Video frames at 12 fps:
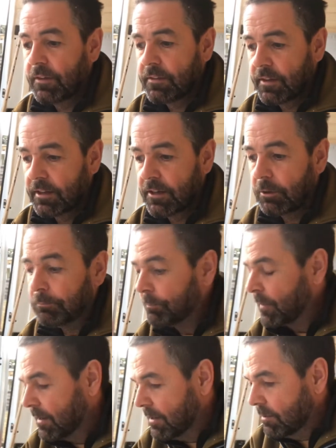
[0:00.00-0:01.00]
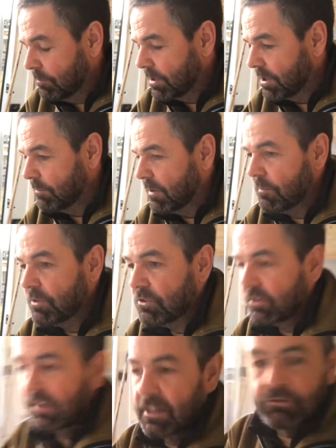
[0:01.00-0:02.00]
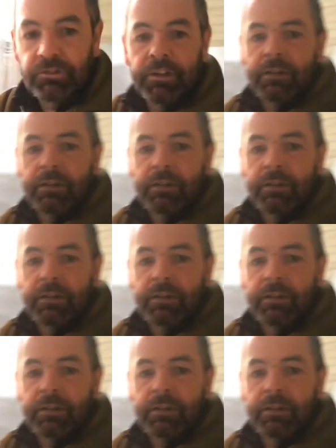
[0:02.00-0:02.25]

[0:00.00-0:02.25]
there you go. But I'm onto the electrics